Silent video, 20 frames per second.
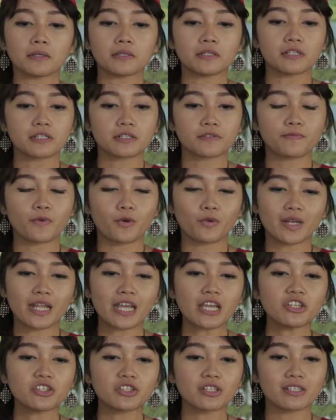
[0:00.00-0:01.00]
this
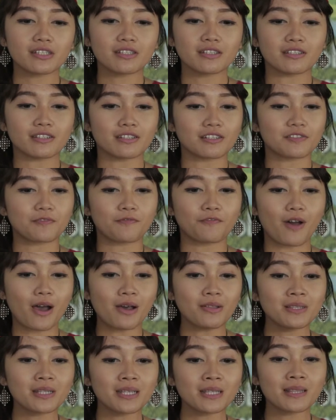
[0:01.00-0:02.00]
foundation just
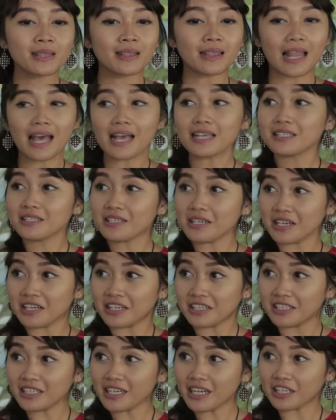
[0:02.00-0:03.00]
founded last
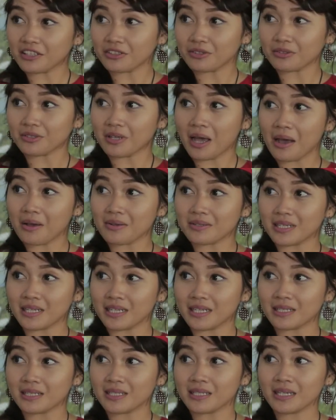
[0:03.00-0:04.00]
year in
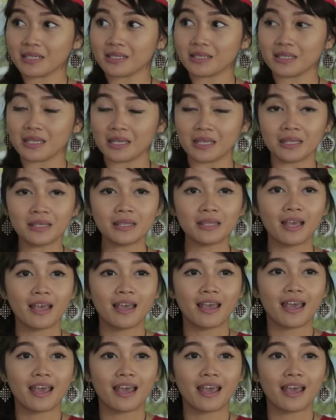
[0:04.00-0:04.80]
2016,